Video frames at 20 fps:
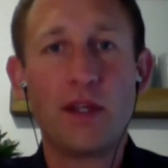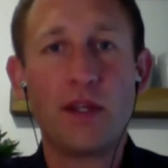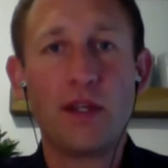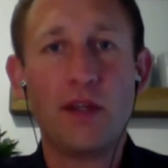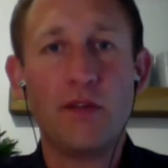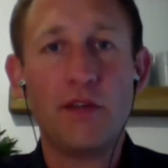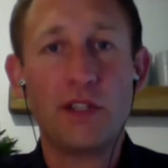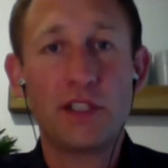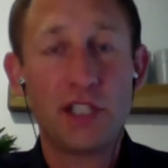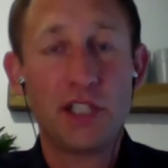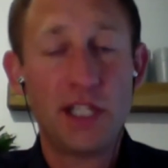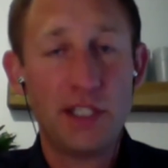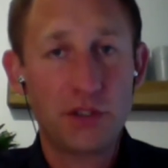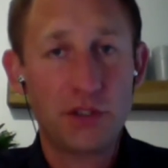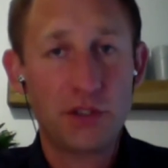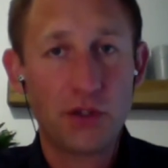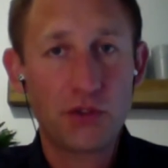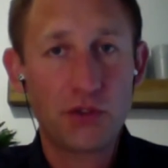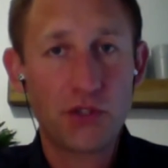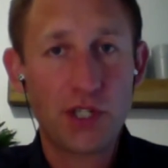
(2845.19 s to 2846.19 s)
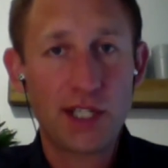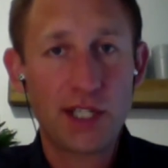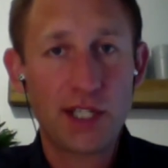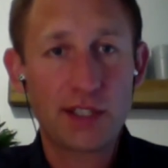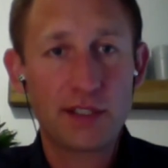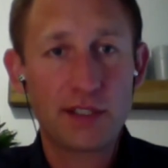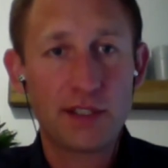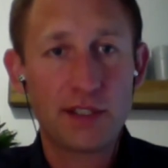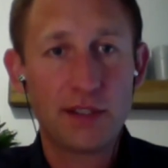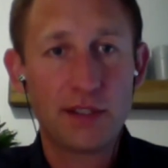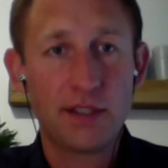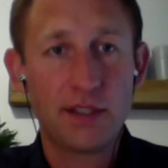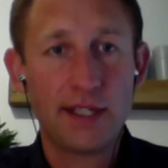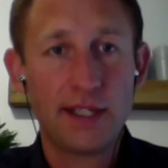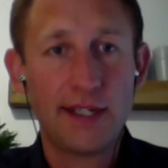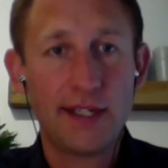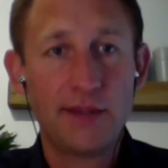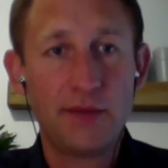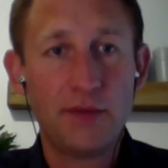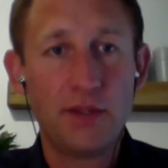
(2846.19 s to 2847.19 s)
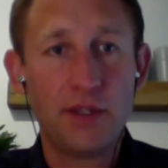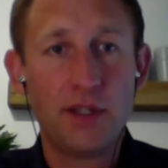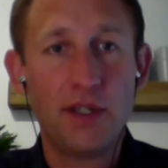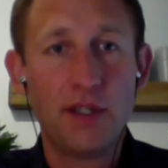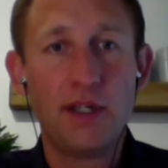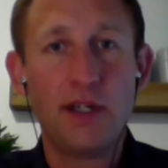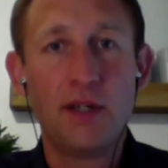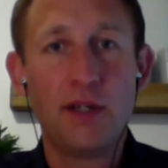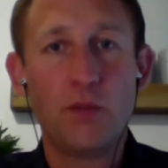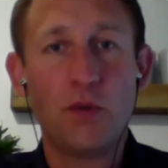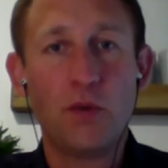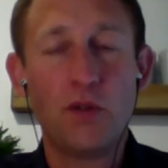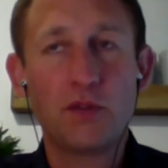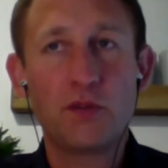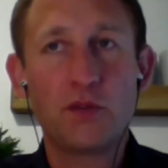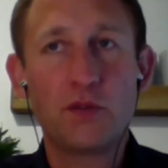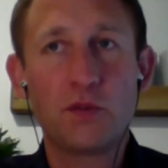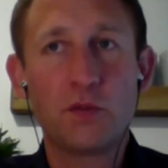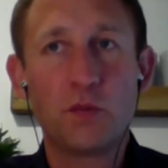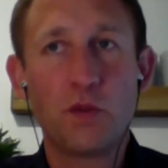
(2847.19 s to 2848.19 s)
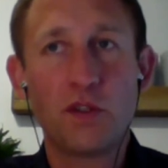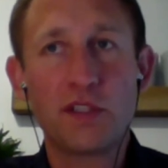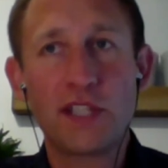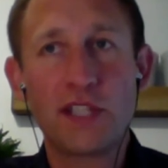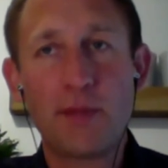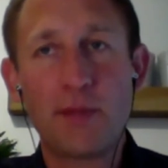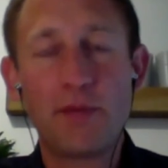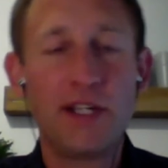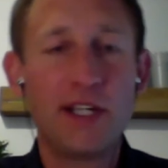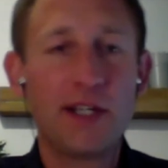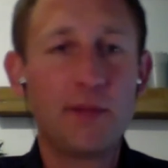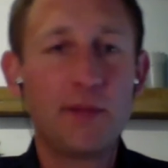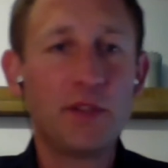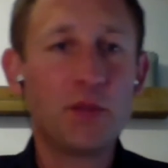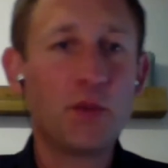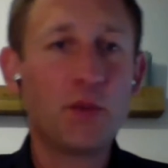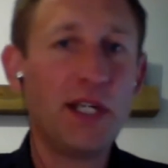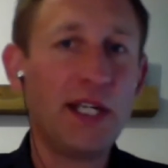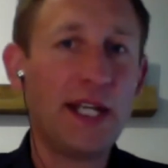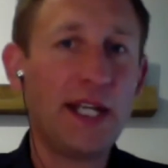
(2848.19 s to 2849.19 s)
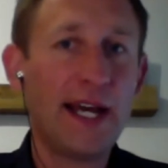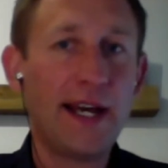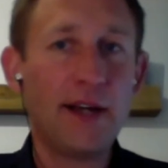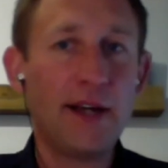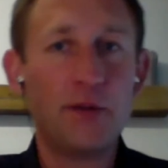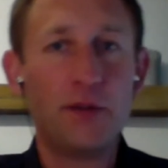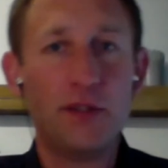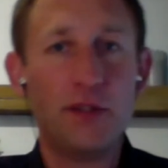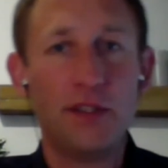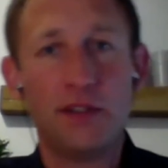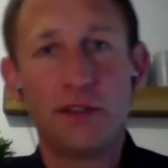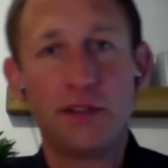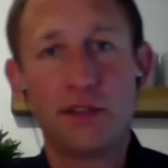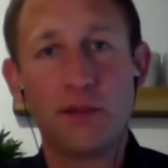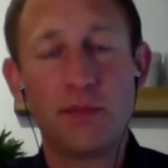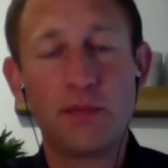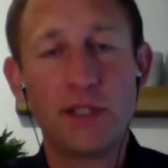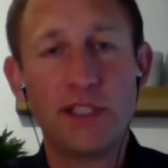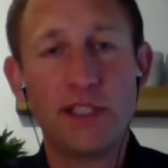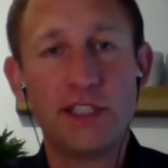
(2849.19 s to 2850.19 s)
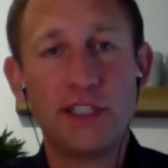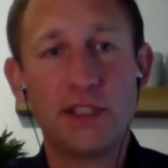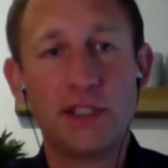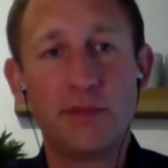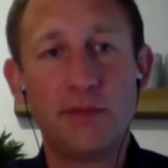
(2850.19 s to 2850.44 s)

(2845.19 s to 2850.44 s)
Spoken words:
You've exchanged contracts now. What's happening between now and completion?